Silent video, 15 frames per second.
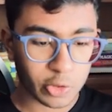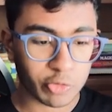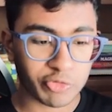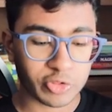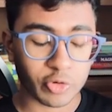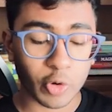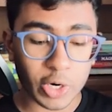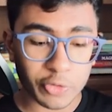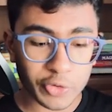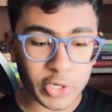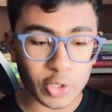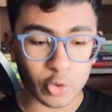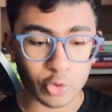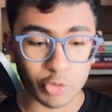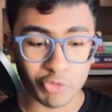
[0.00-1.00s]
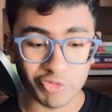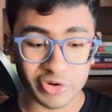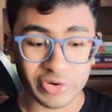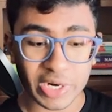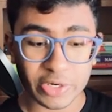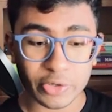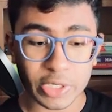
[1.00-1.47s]
So what we do? We
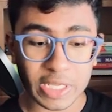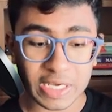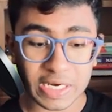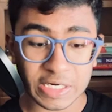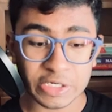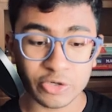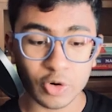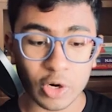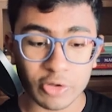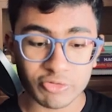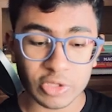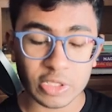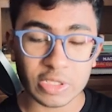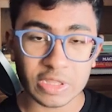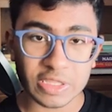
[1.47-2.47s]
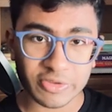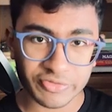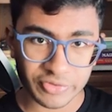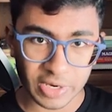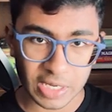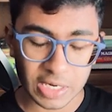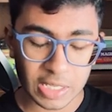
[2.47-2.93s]
try to take control of the c
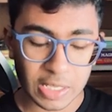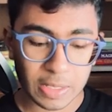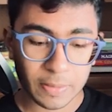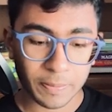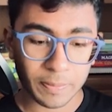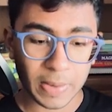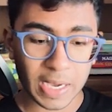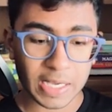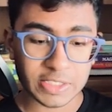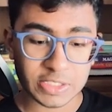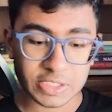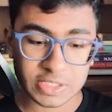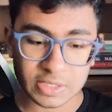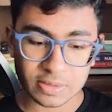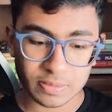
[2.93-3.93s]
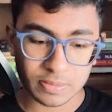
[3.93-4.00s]
file by just